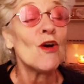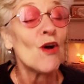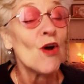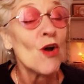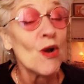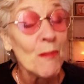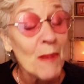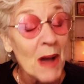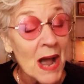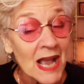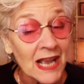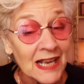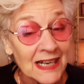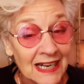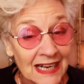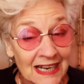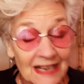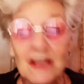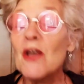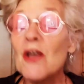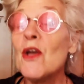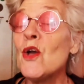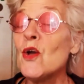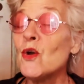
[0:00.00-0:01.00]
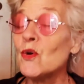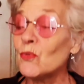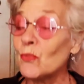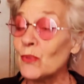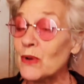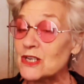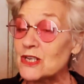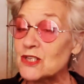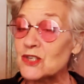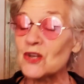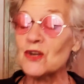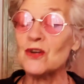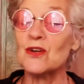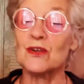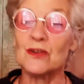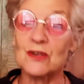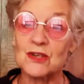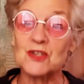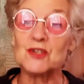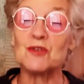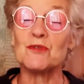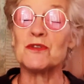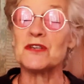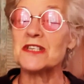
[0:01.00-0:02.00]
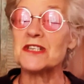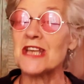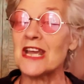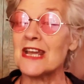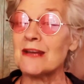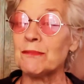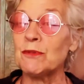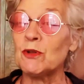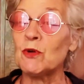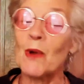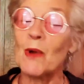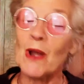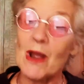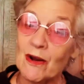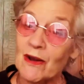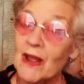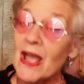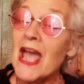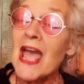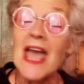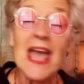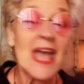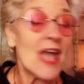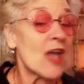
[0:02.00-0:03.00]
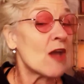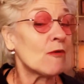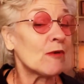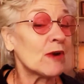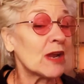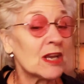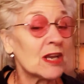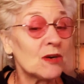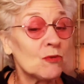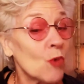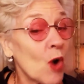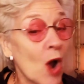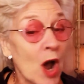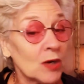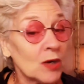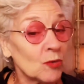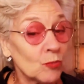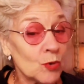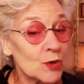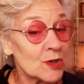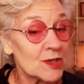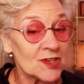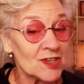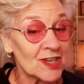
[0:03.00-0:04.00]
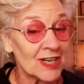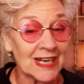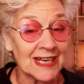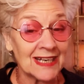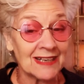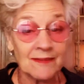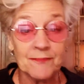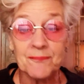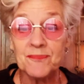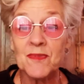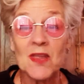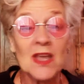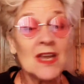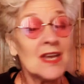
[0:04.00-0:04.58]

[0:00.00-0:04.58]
Hermione returned to the table where Harry and Ron were sitting,